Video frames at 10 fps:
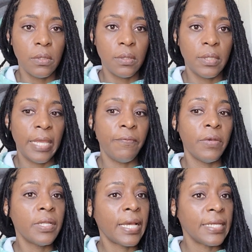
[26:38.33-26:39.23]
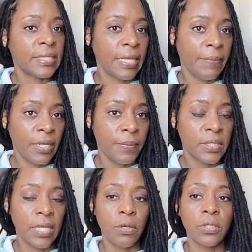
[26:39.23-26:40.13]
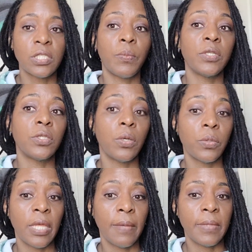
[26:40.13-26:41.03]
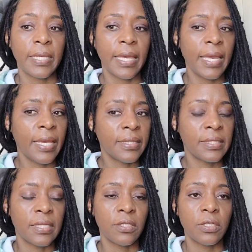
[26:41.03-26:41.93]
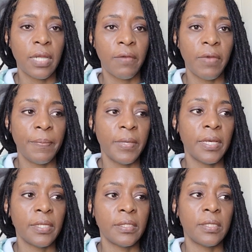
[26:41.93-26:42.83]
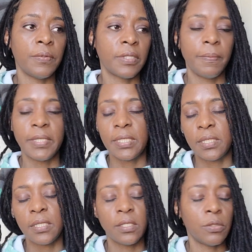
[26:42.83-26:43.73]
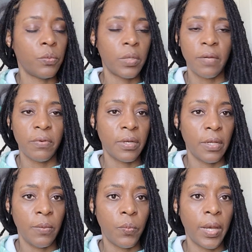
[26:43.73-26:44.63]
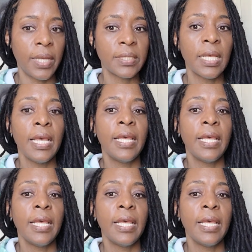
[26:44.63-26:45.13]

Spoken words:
they realize they made a mistake, or someone told them like, hey, this didn't turn out right because there was a missing stitch or whatever it was,